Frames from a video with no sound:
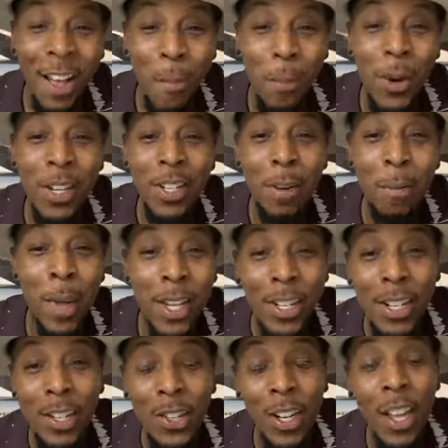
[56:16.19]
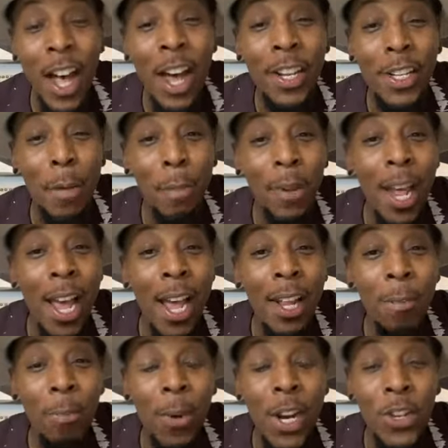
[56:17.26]
I preached a message, God is
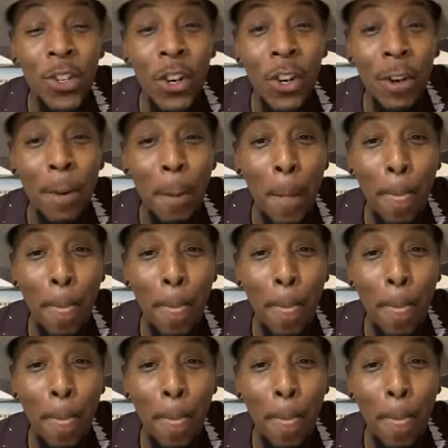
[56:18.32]
applying pressure.